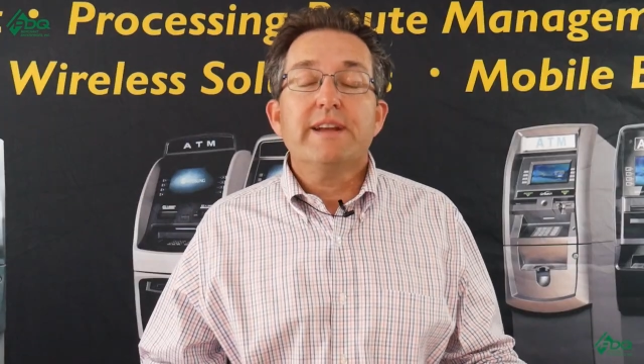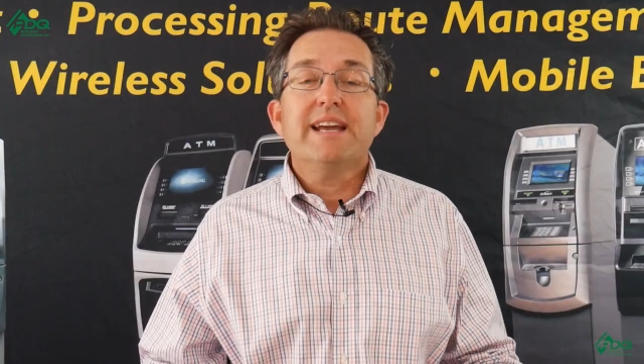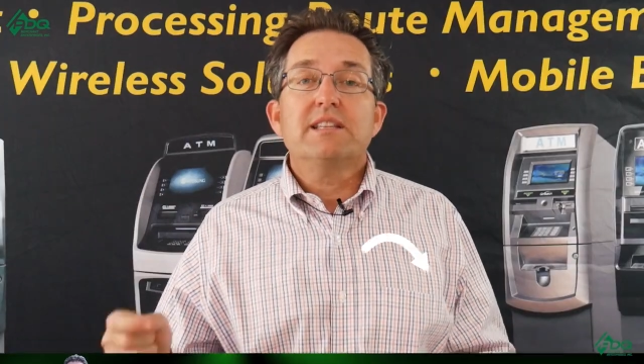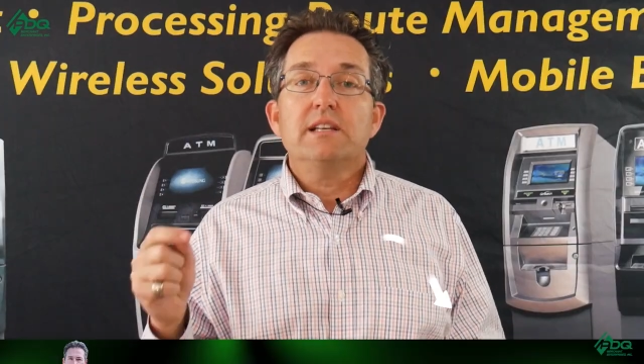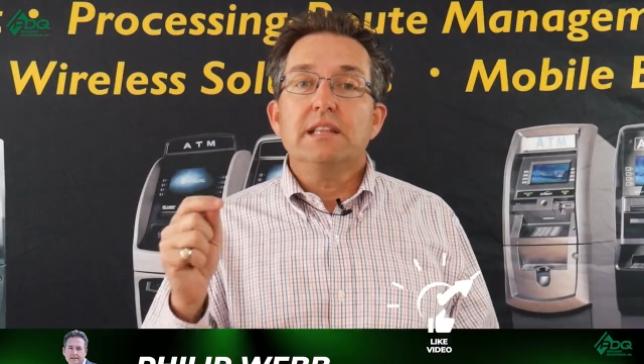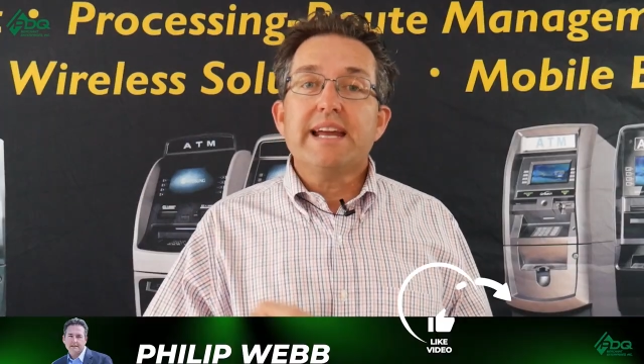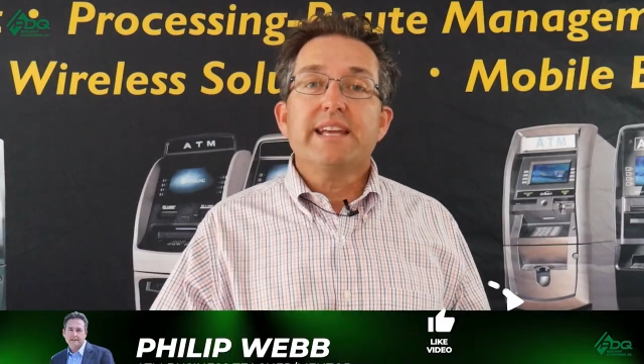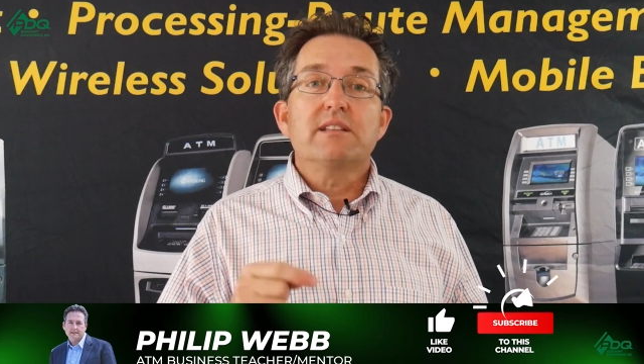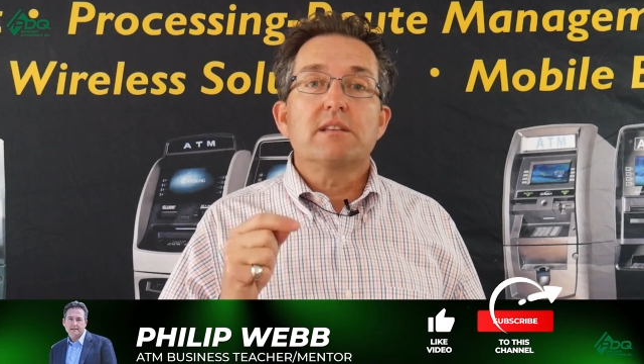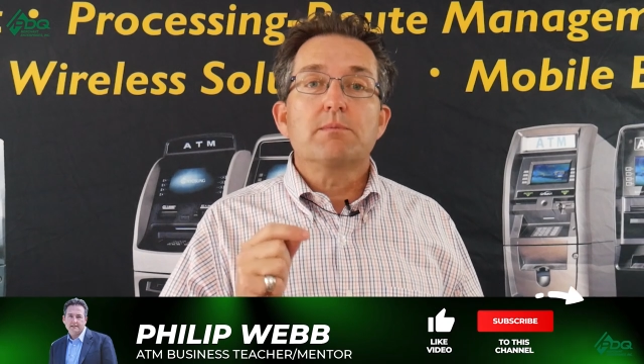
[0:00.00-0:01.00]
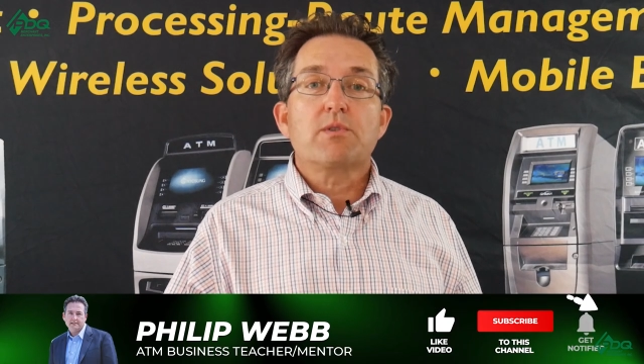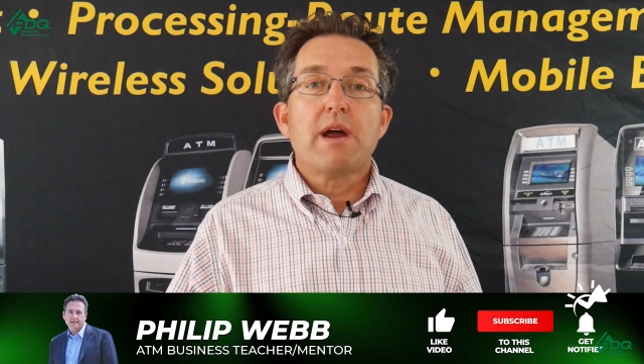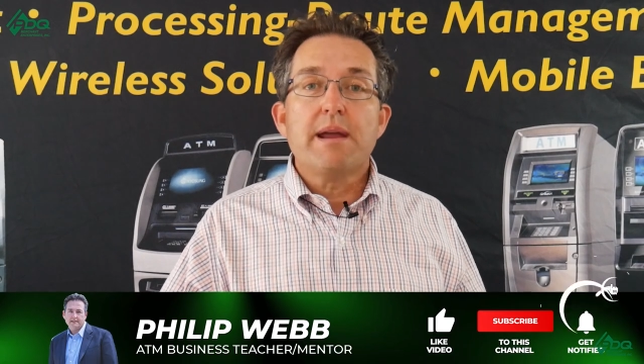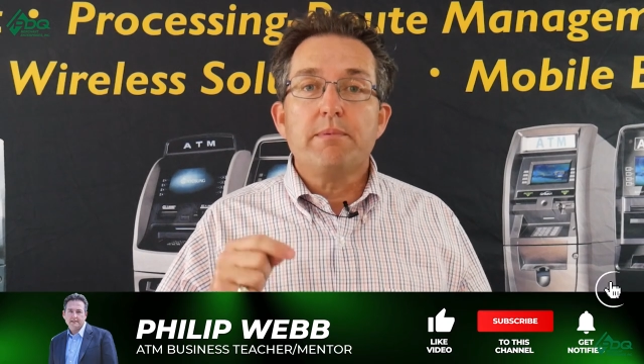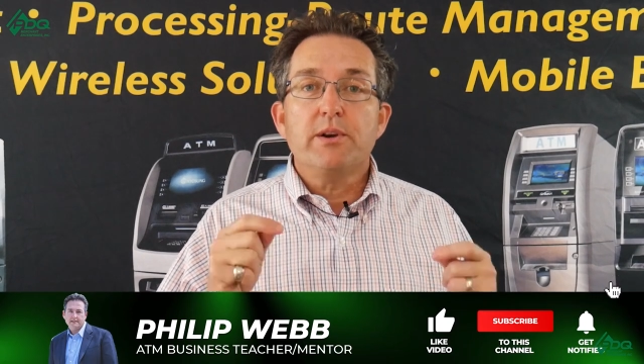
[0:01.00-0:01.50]
forget to like and
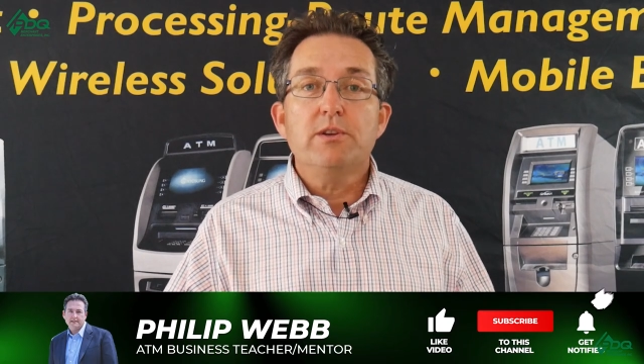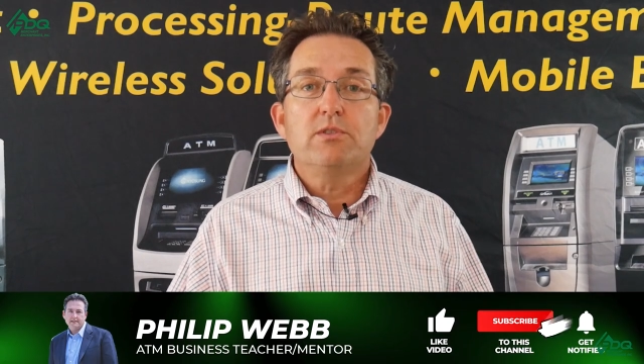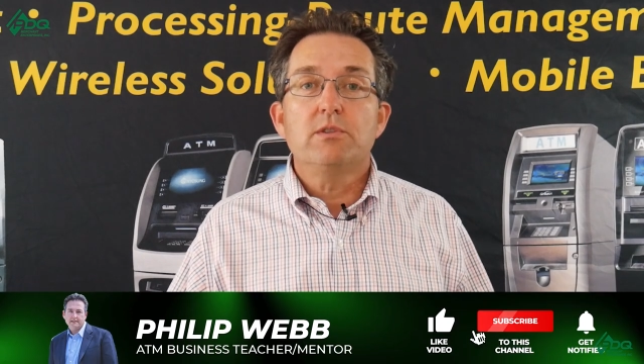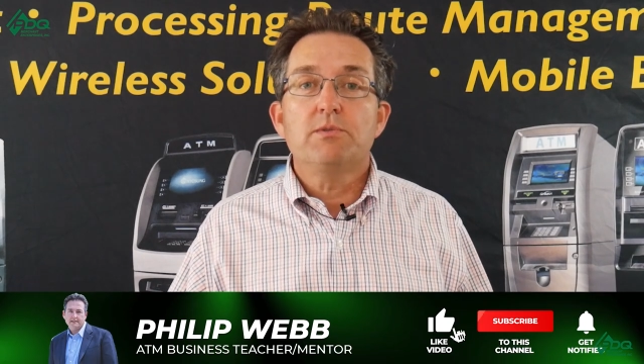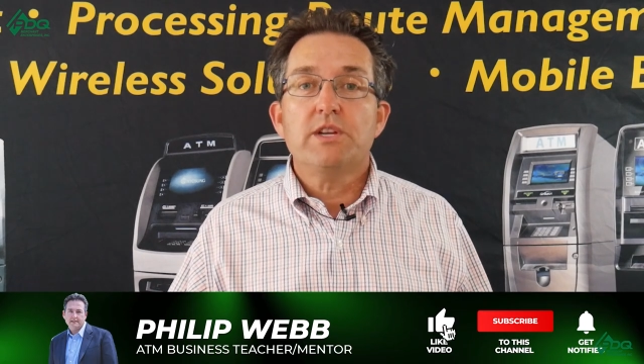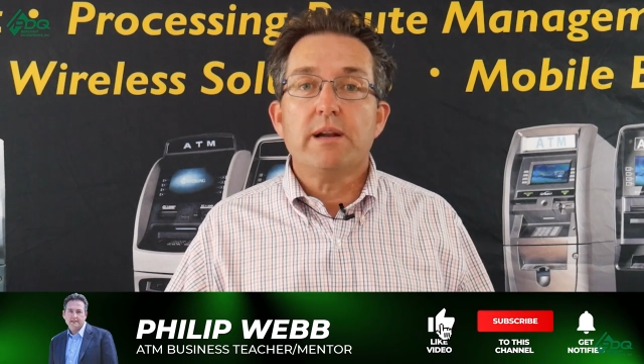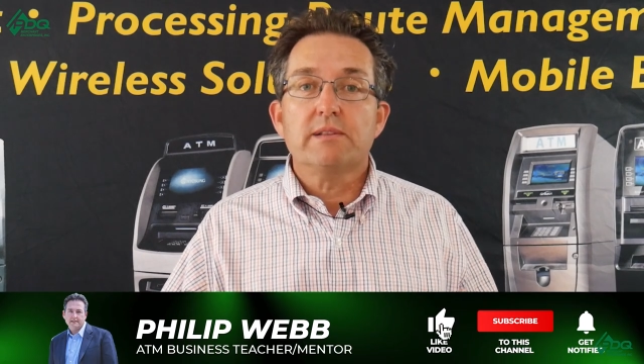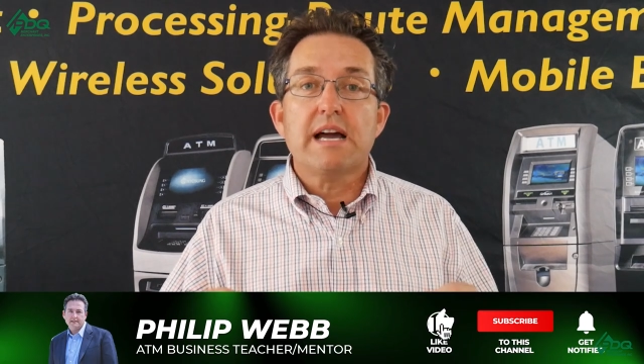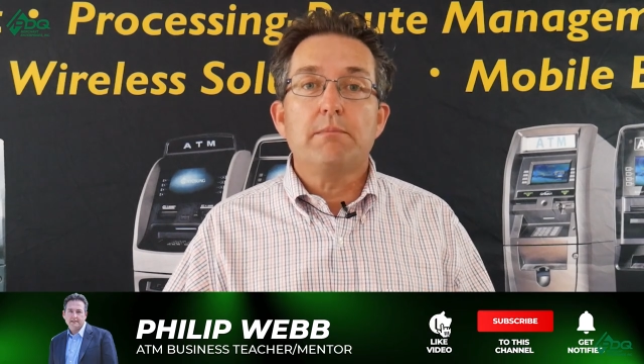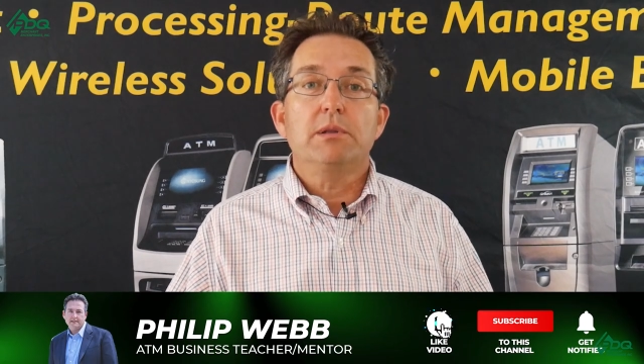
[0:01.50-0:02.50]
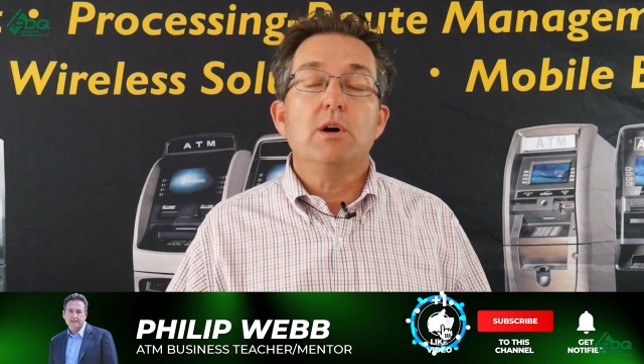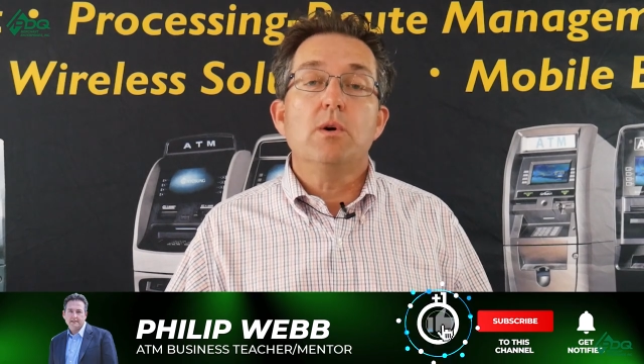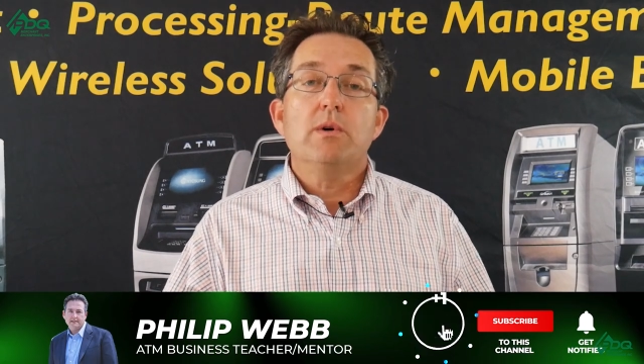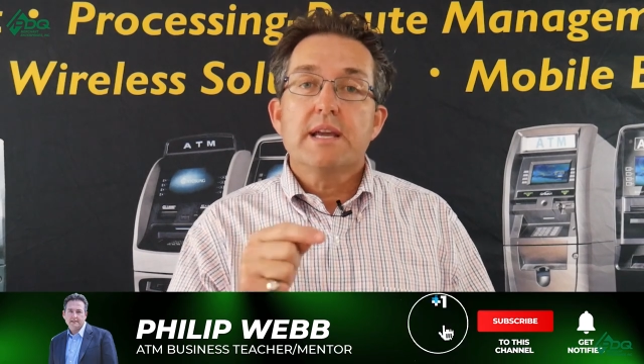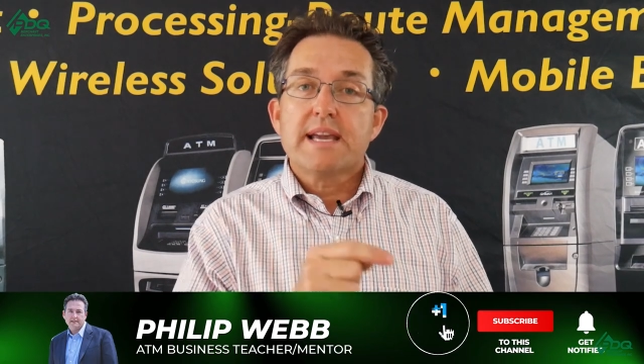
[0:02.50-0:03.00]
subscribe our YouTube channel down below,